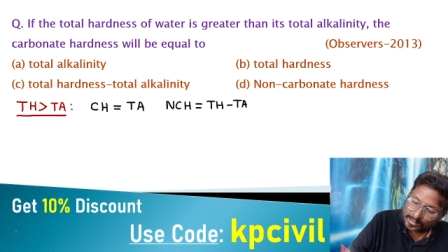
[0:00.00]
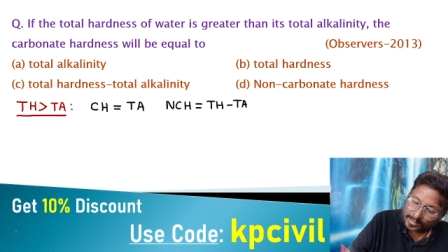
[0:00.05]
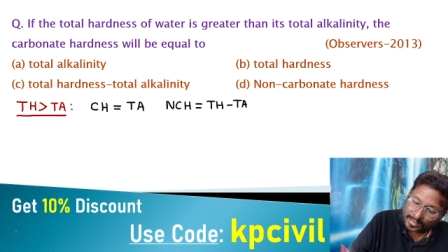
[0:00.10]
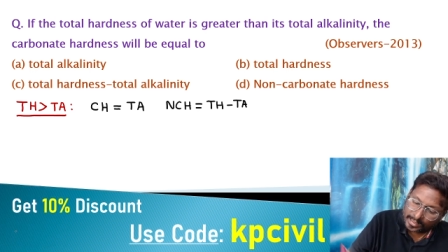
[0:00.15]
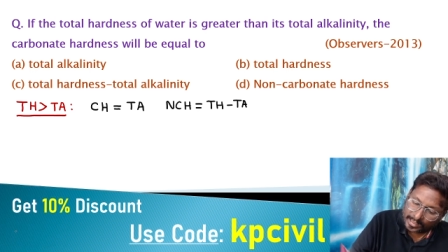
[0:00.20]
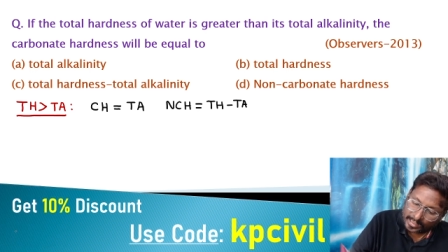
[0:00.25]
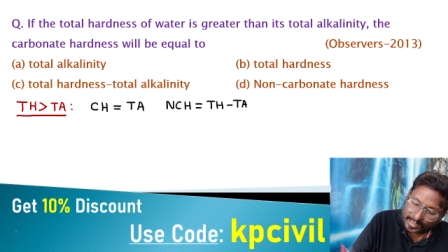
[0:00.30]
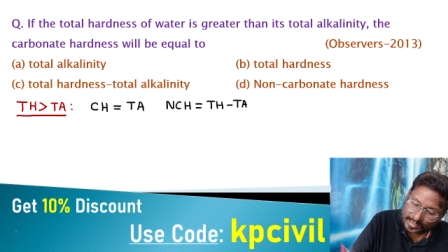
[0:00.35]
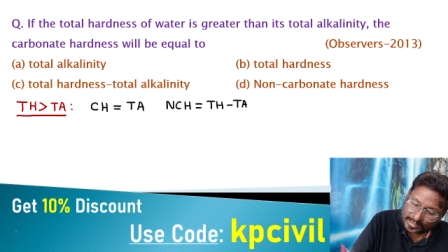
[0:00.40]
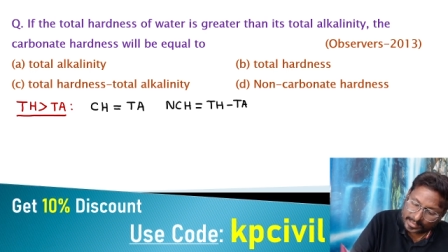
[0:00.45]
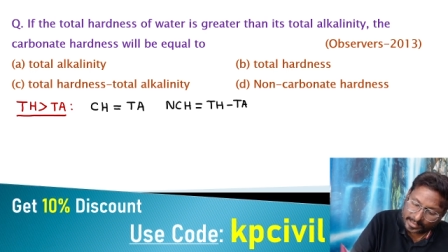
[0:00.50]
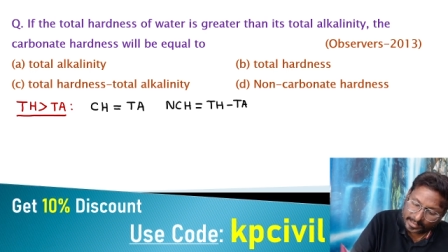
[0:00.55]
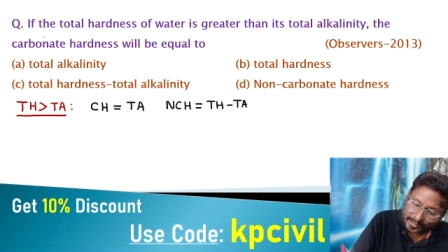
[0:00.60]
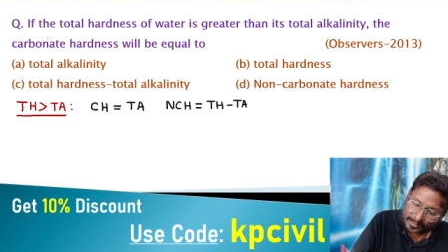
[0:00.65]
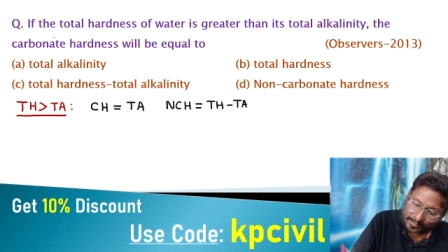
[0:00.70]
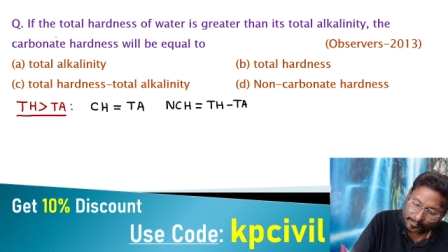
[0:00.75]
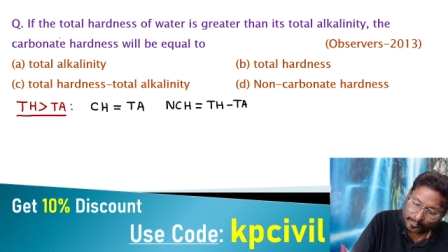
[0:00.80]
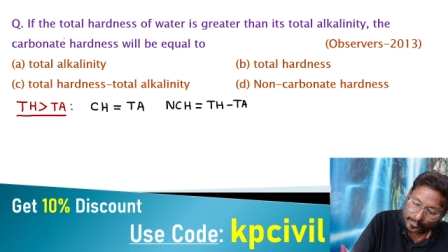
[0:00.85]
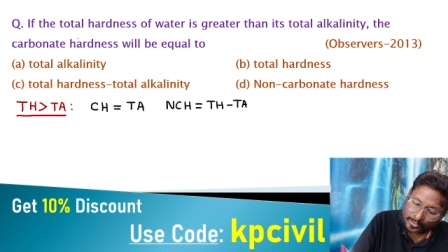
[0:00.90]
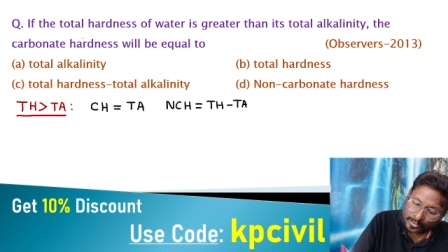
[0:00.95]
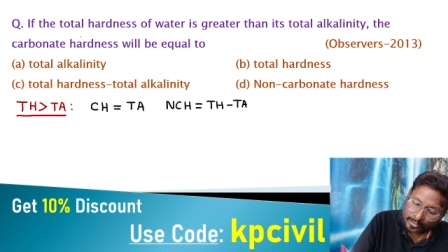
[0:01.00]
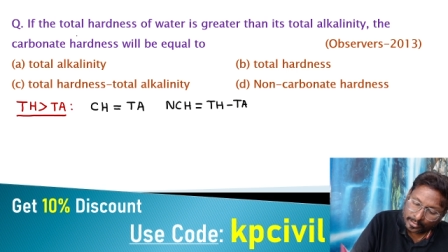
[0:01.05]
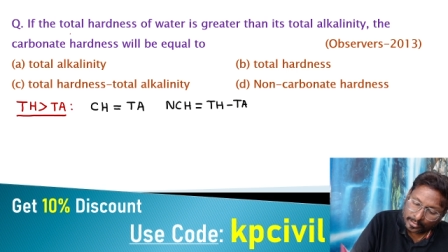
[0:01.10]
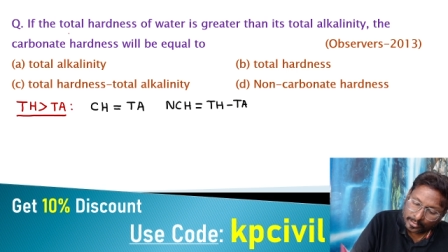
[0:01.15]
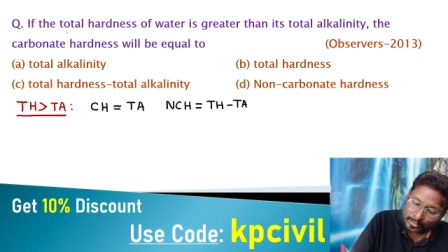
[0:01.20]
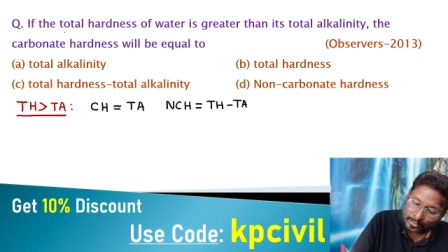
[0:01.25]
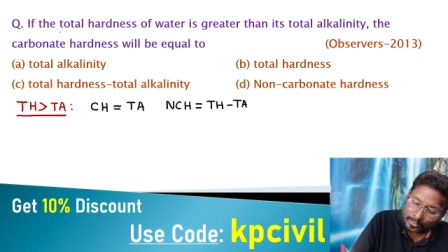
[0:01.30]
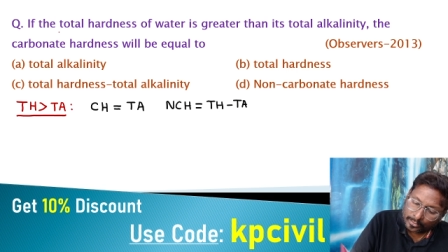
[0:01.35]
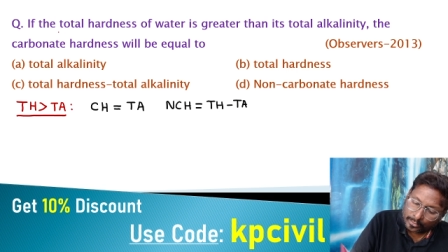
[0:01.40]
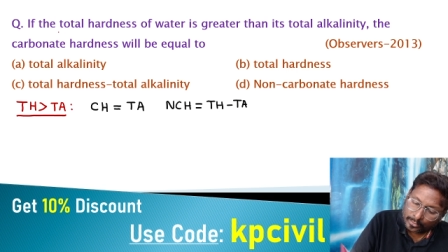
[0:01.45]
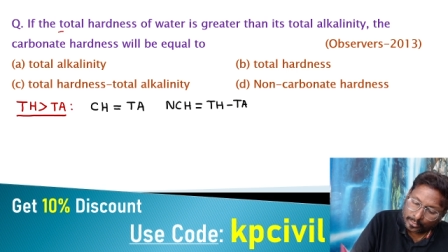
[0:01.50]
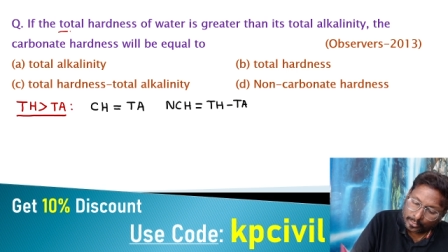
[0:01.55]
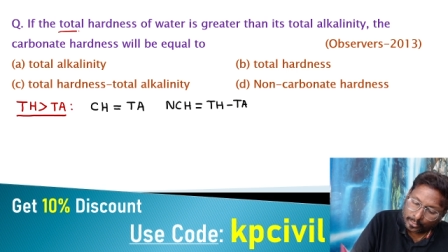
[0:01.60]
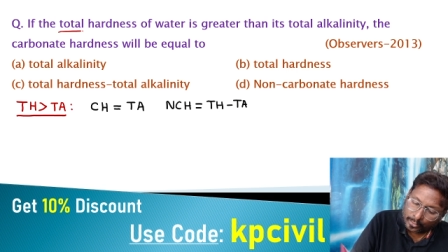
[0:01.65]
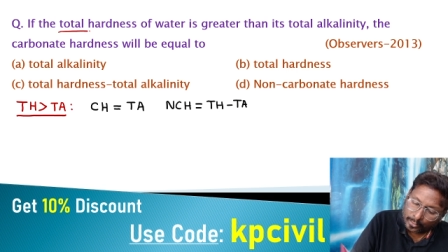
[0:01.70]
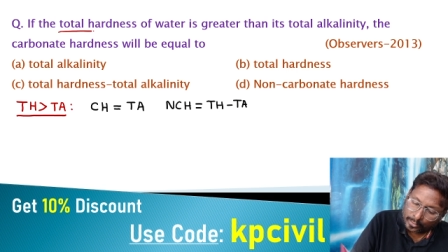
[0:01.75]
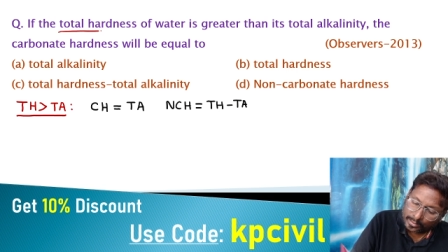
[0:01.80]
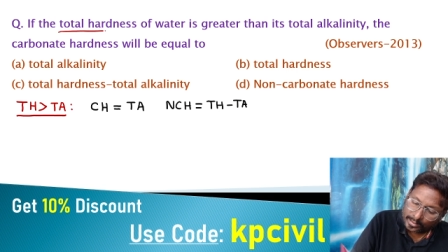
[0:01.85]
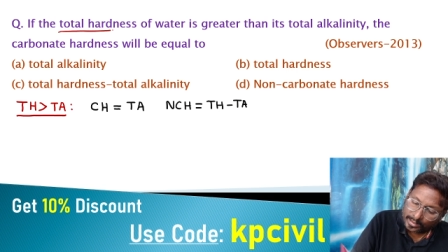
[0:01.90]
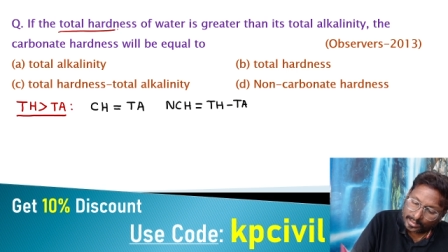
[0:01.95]
they are asking
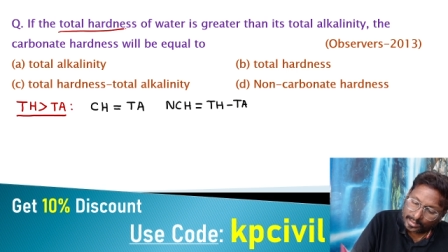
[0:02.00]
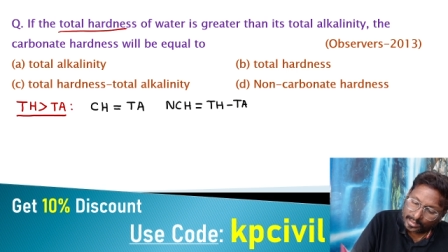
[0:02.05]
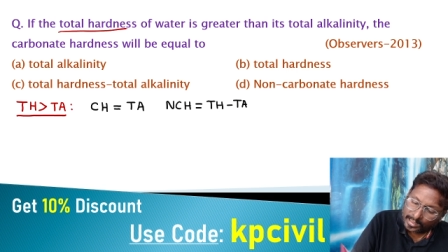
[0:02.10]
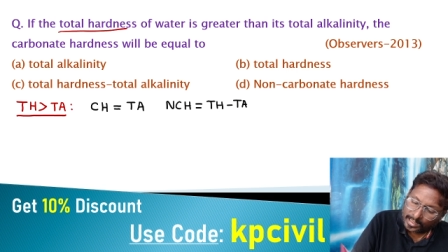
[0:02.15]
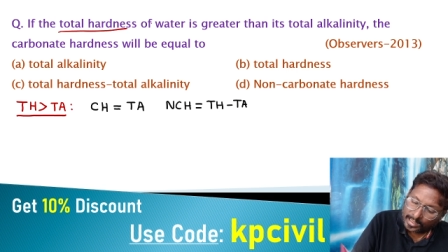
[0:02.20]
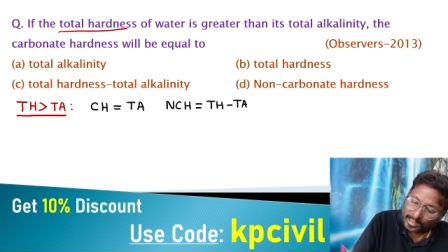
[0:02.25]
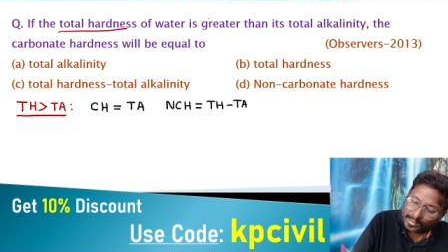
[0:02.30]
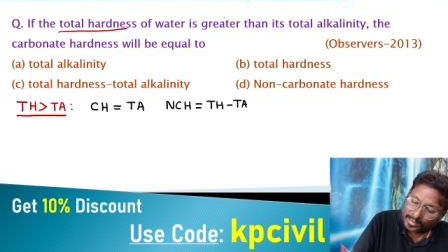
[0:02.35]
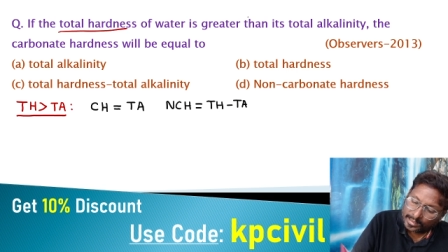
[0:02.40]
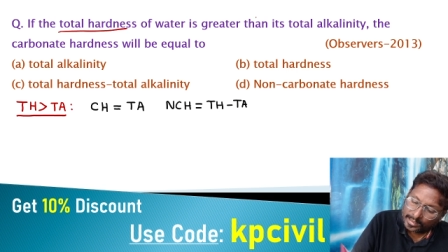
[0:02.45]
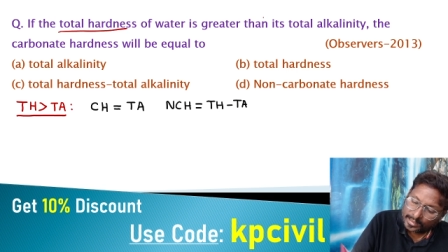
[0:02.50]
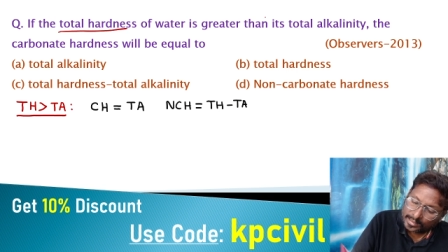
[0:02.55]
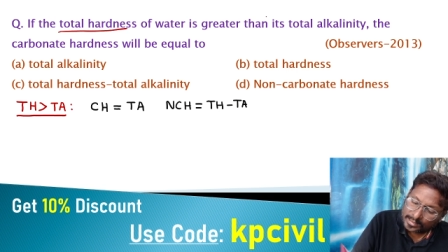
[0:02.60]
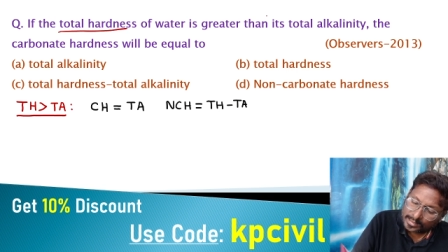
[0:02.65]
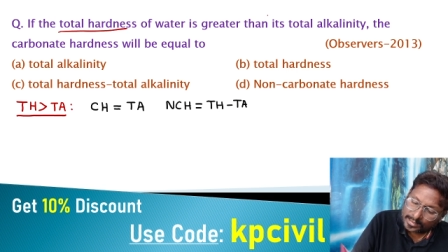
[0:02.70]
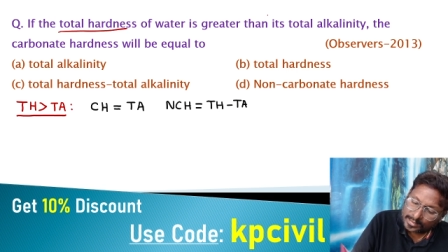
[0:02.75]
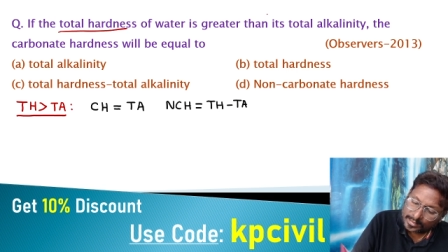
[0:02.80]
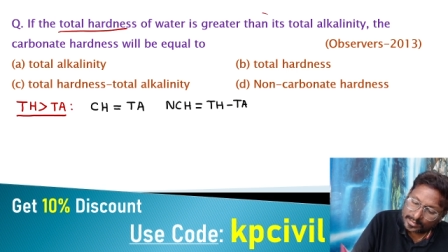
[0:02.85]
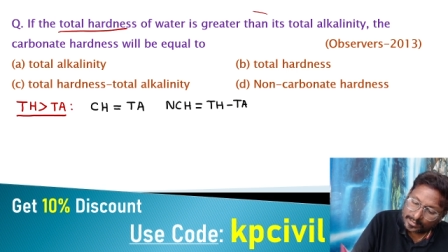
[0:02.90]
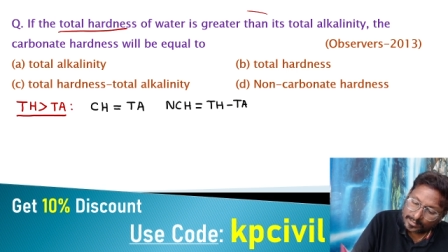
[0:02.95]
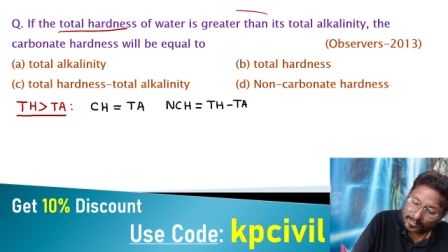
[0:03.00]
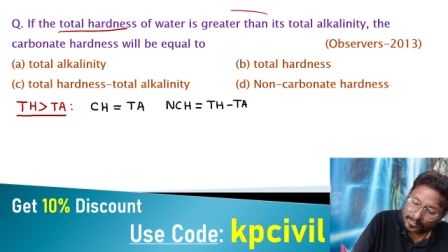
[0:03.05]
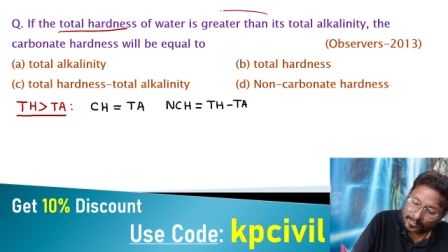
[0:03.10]
total hardness